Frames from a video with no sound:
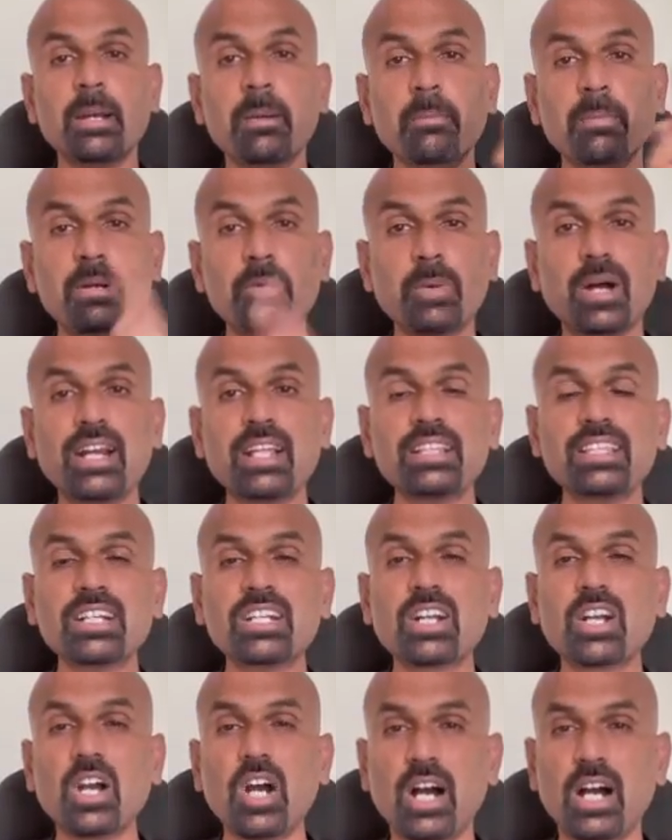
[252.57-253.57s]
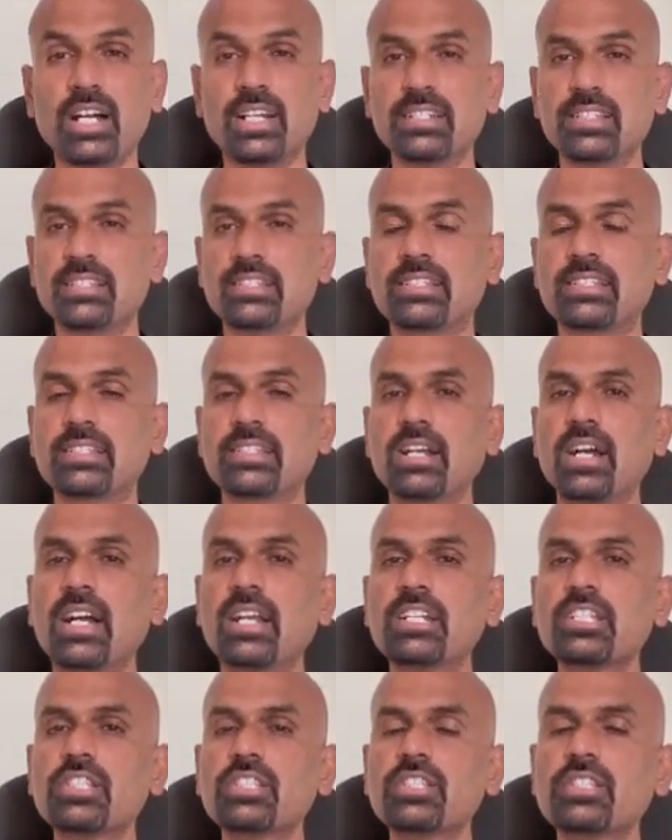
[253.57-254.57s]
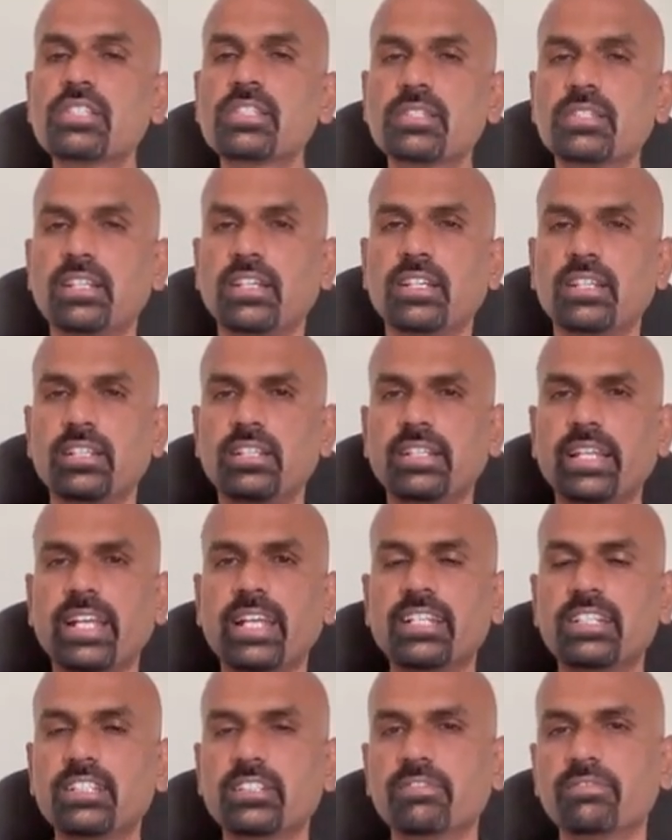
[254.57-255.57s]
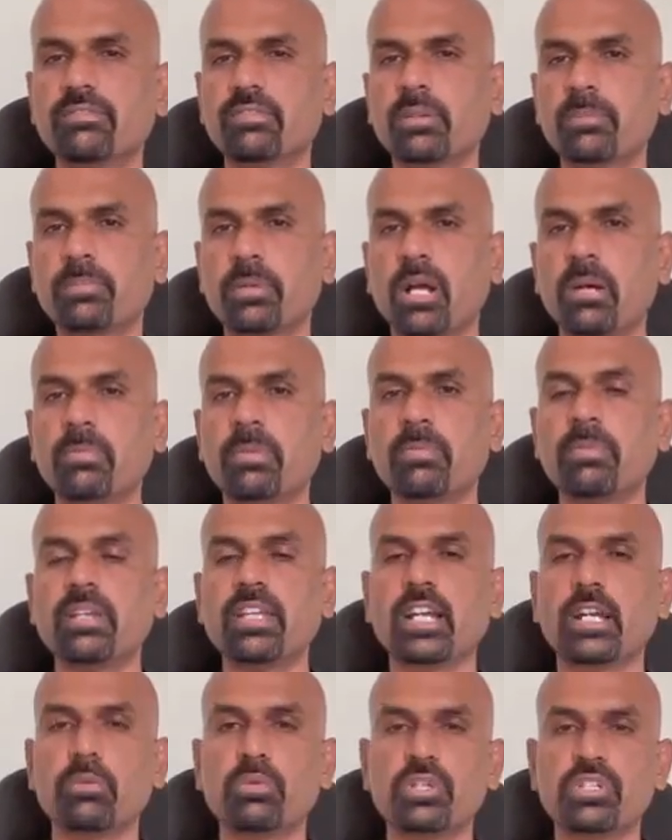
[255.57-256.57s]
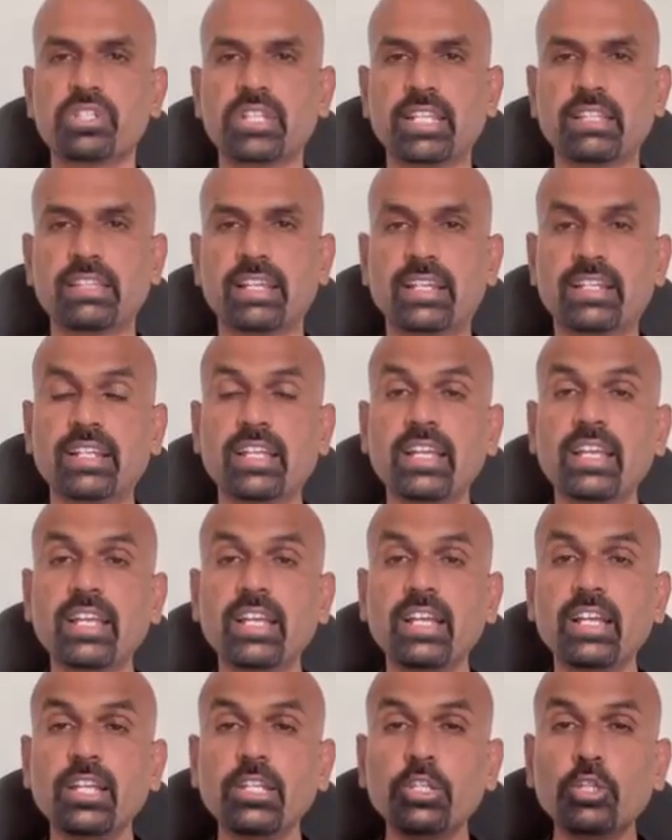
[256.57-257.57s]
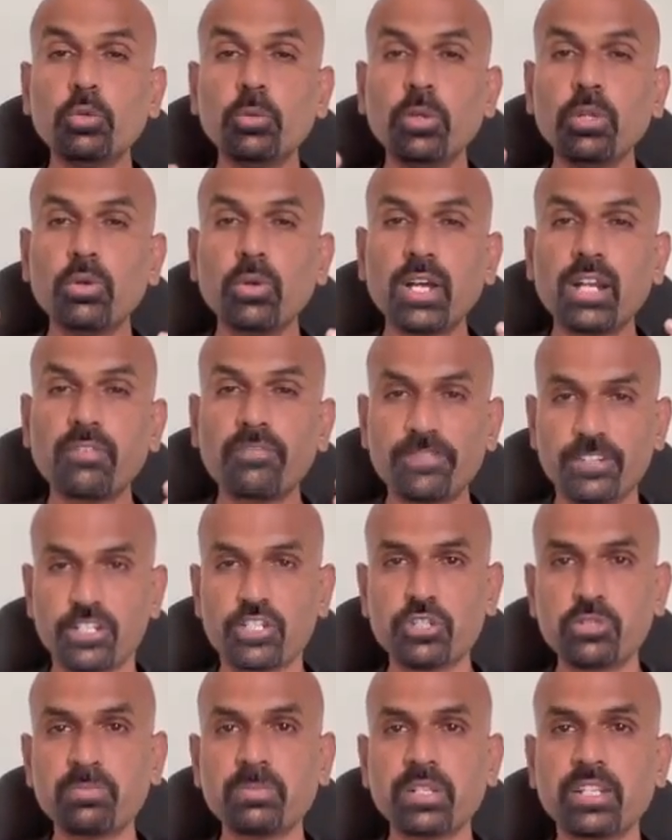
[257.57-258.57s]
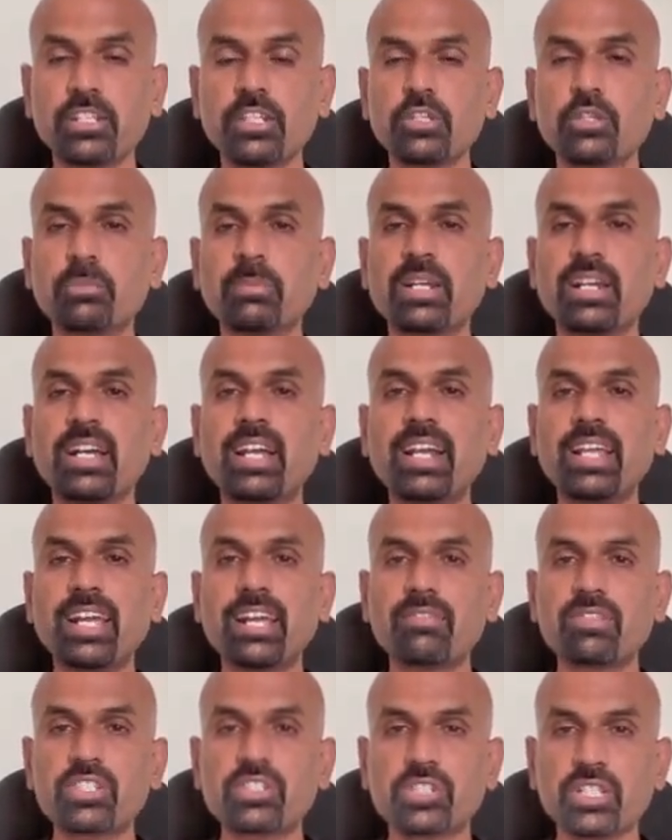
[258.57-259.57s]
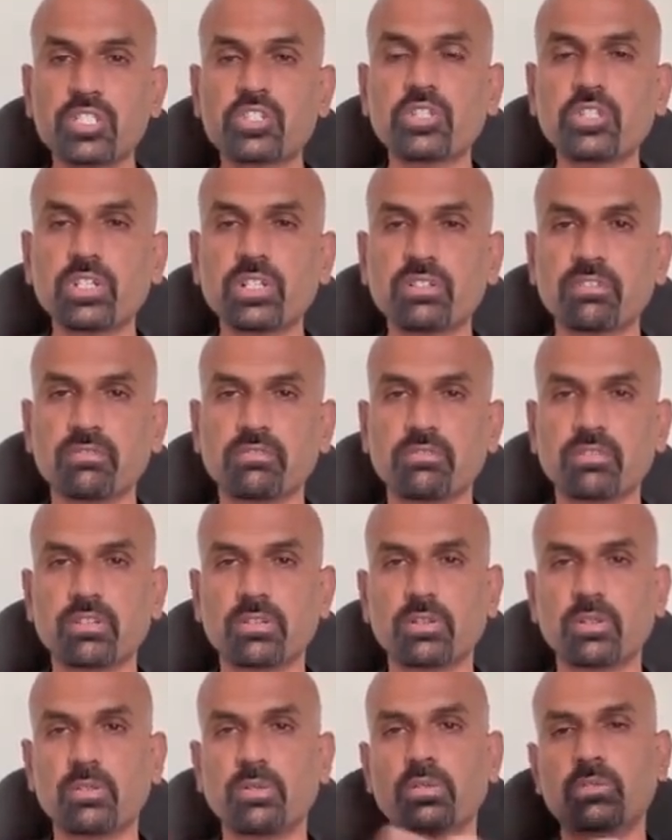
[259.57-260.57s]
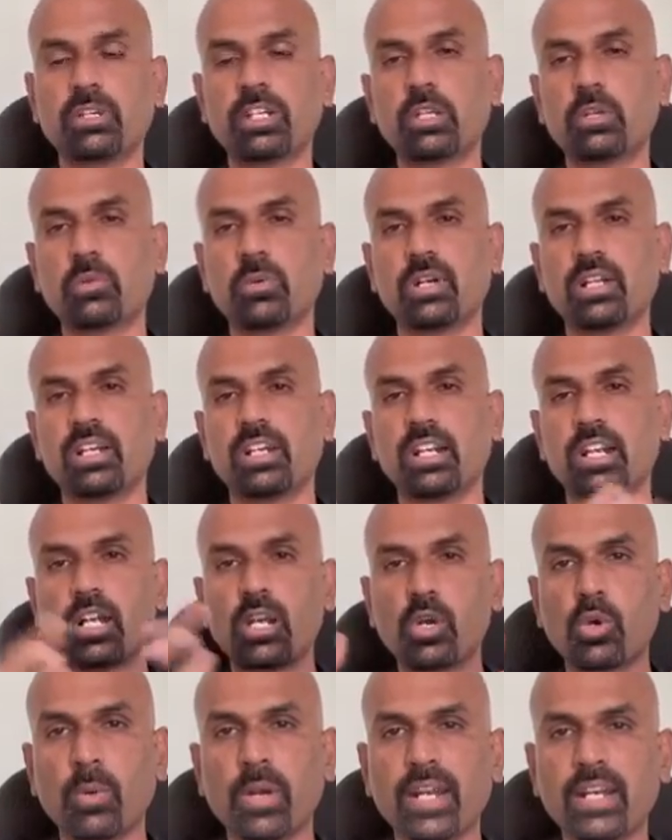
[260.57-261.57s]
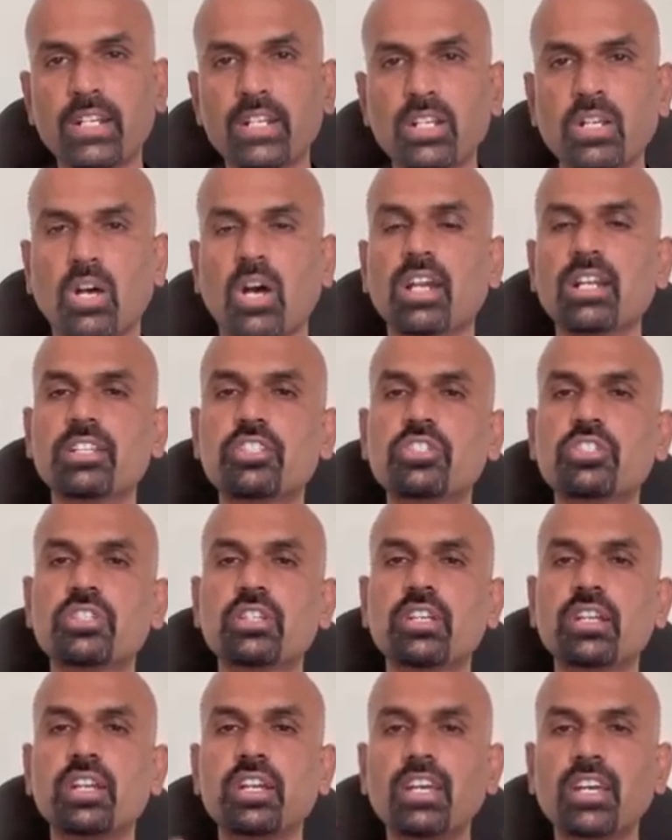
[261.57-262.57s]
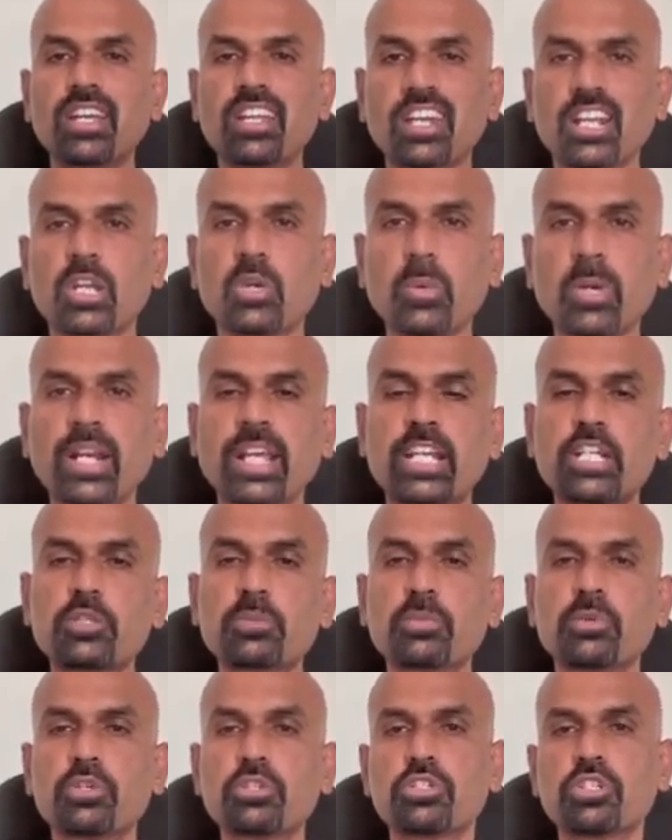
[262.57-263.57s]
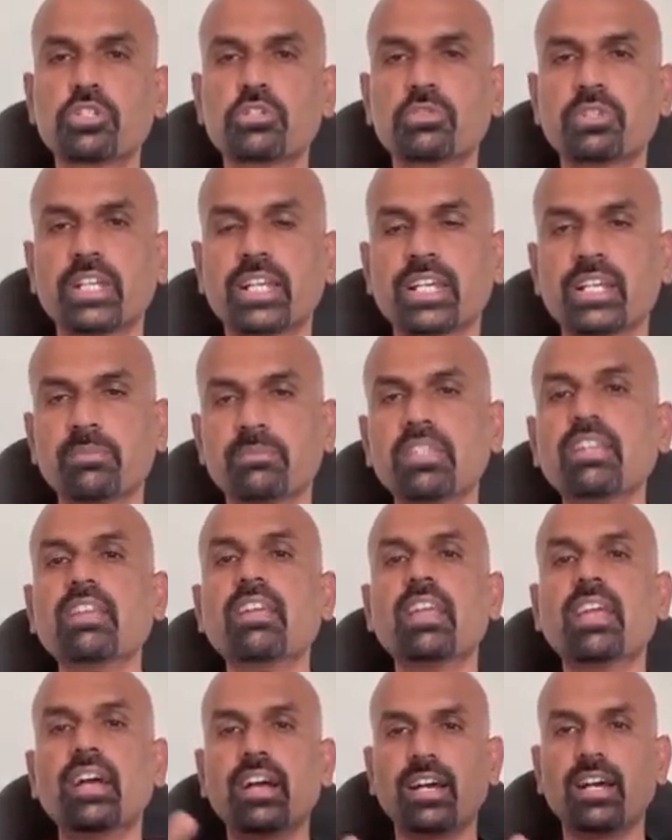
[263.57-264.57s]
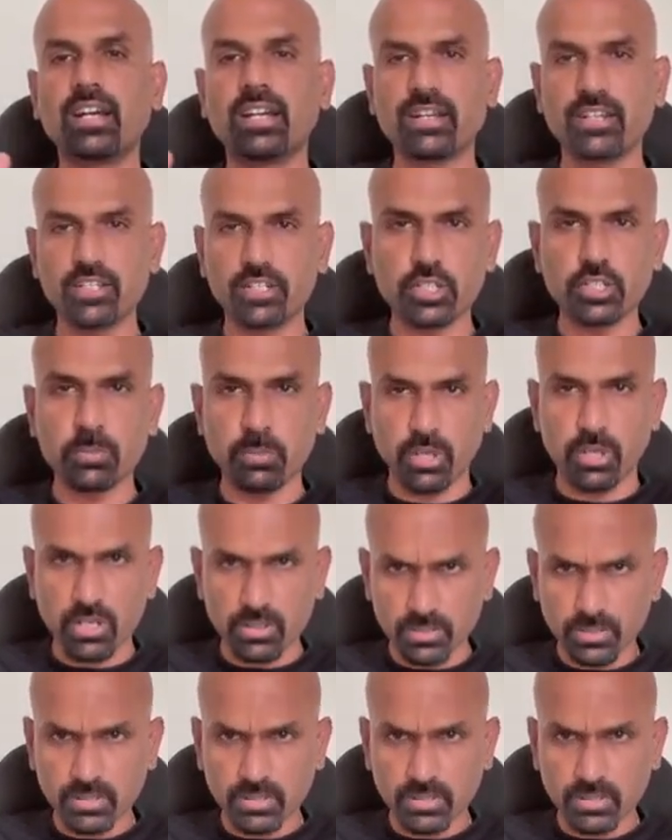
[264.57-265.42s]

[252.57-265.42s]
But what are the cons? Cons, uh, negative probably I would say that you, you are a freshman, you may not have a, such a, what do you call, required knowledge, required exposure to take up the uh, research pro